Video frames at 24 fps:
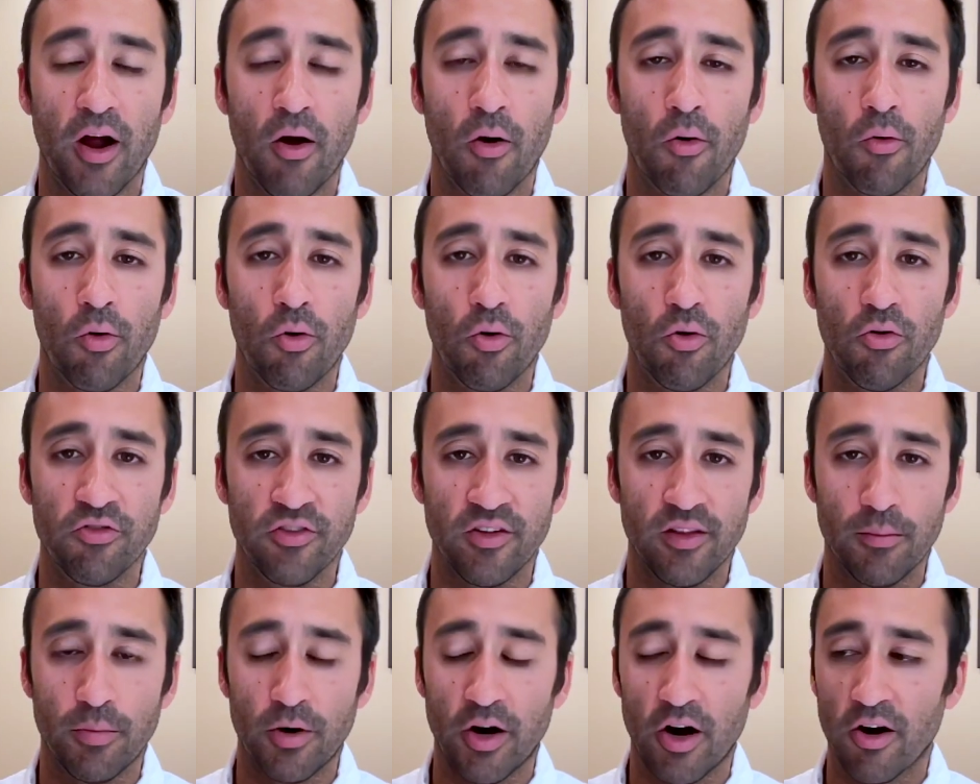roles in the
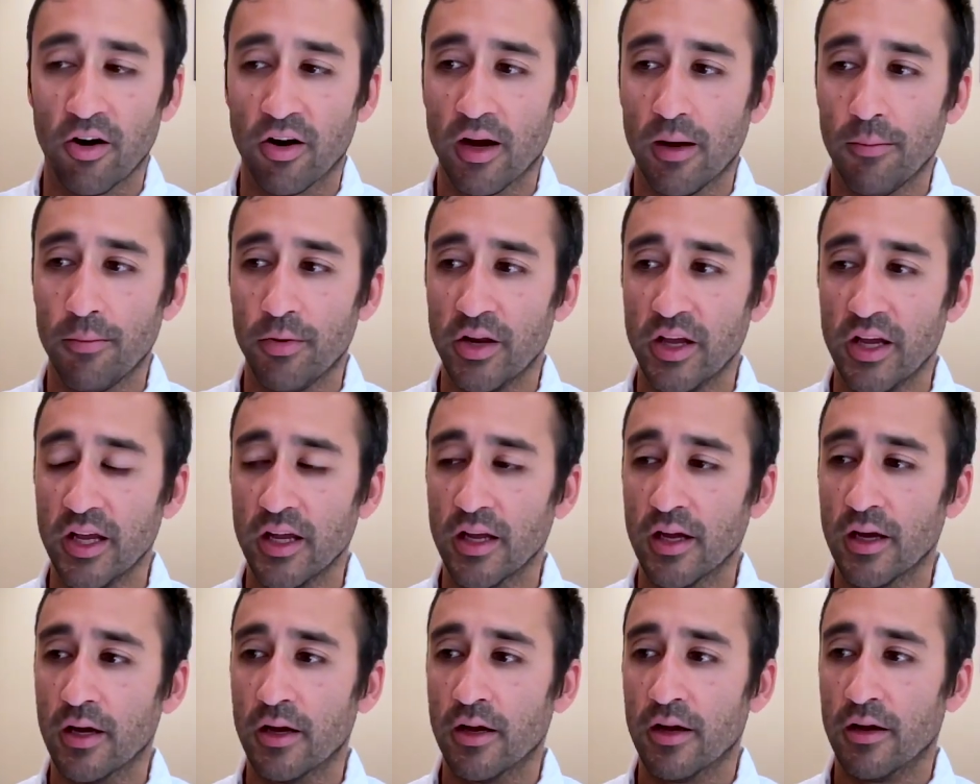prior company,
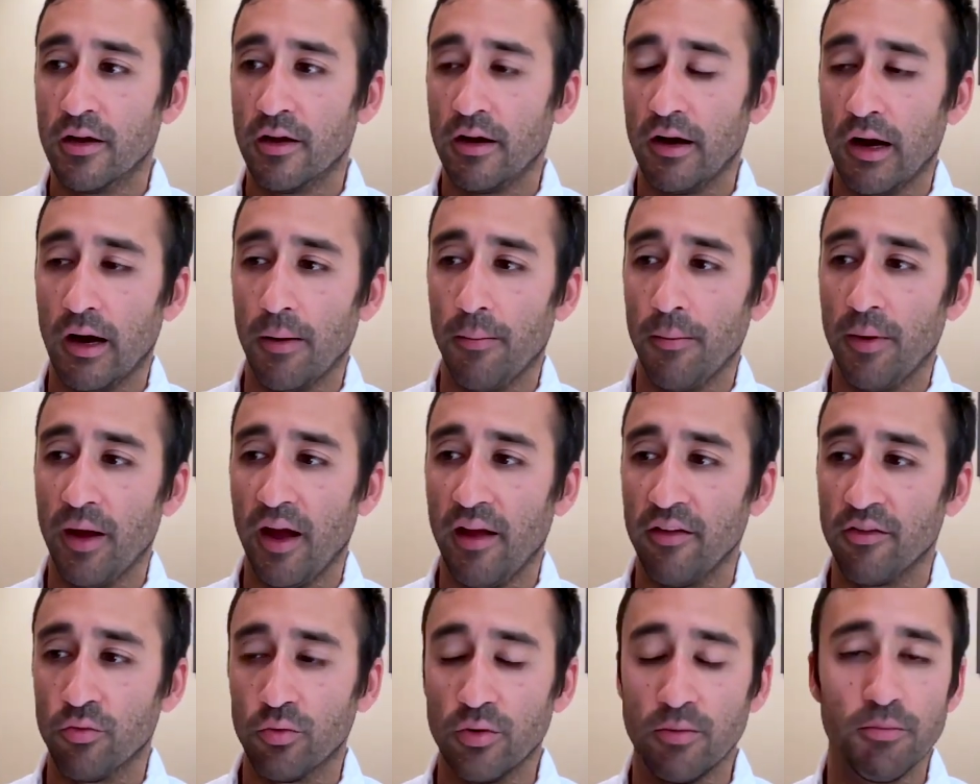as
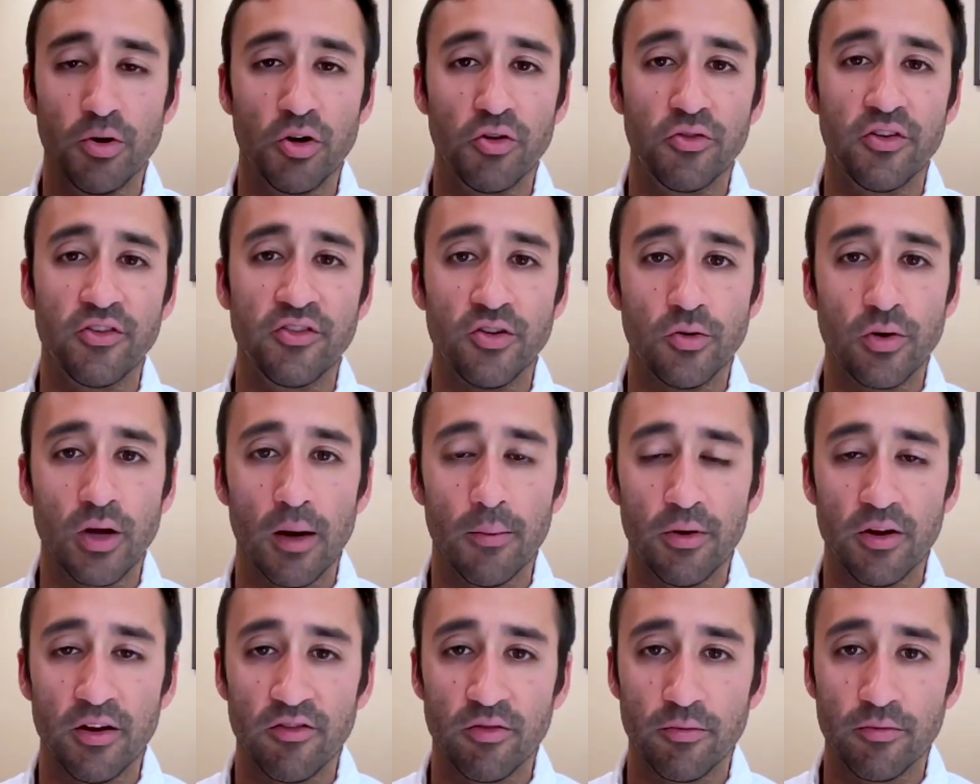we built this new
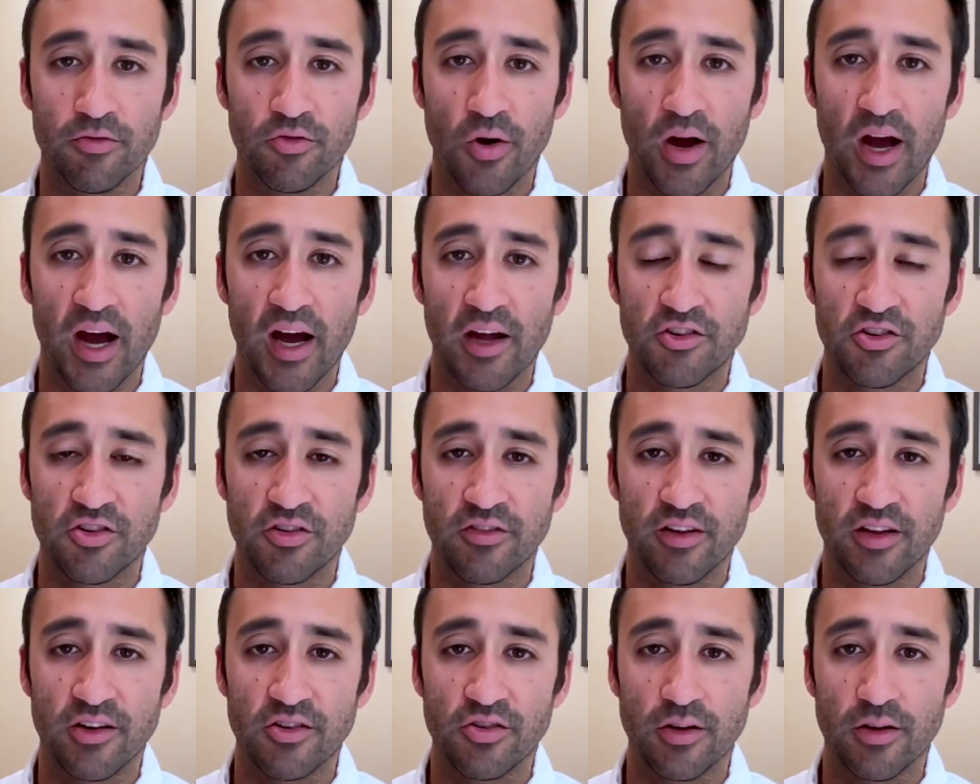company from scratch,
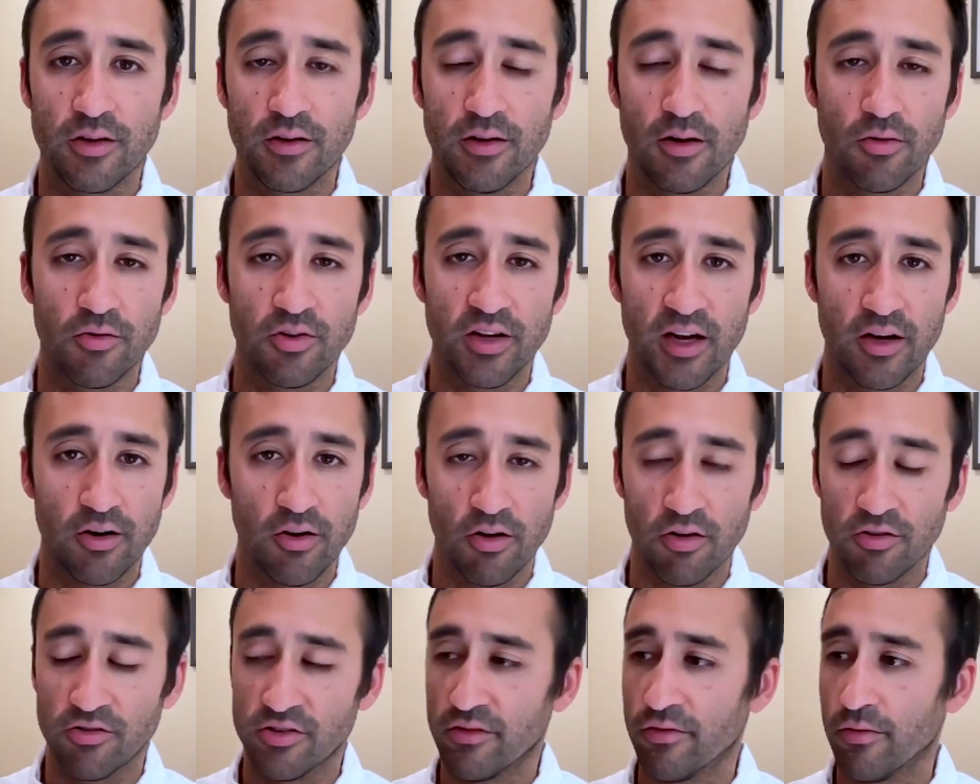essentially,
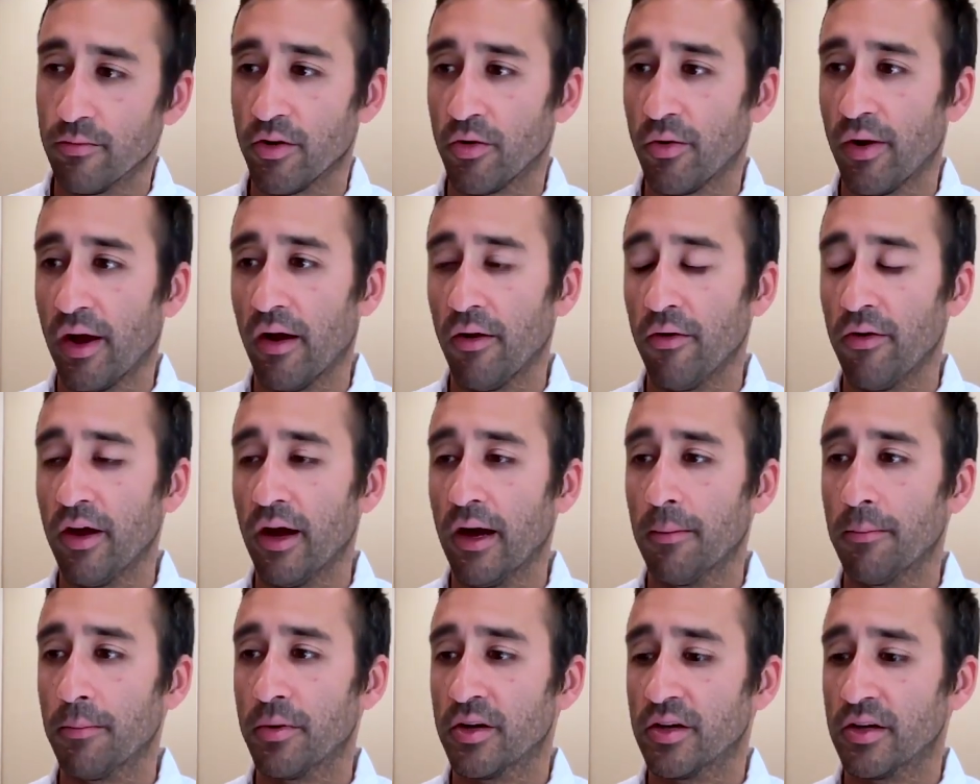technology from the ground
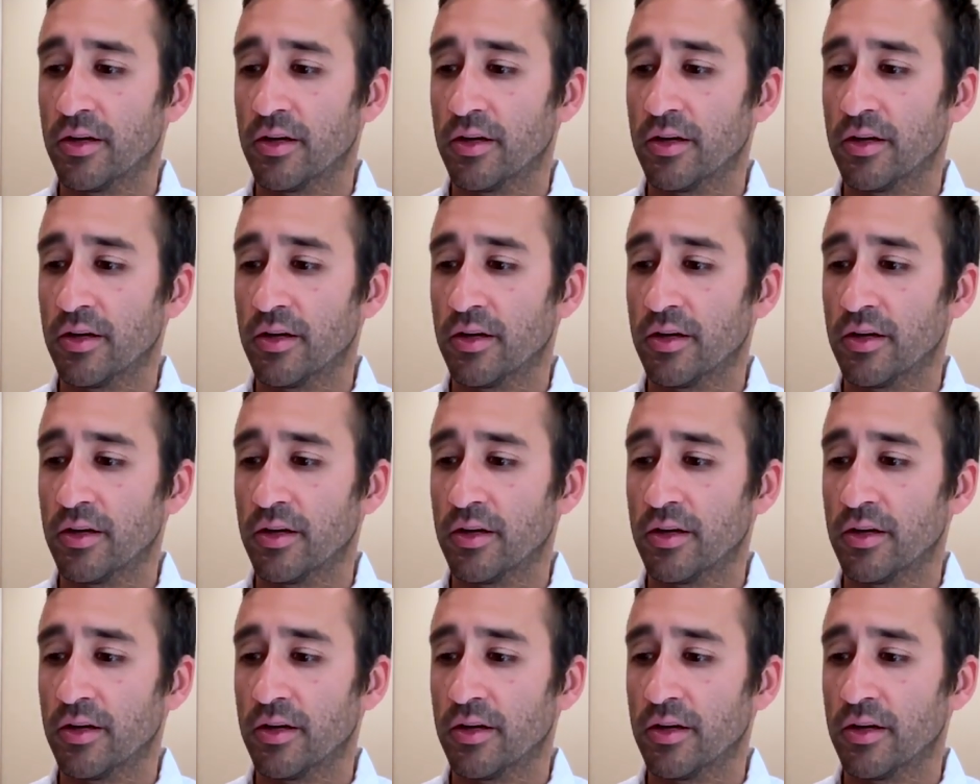up,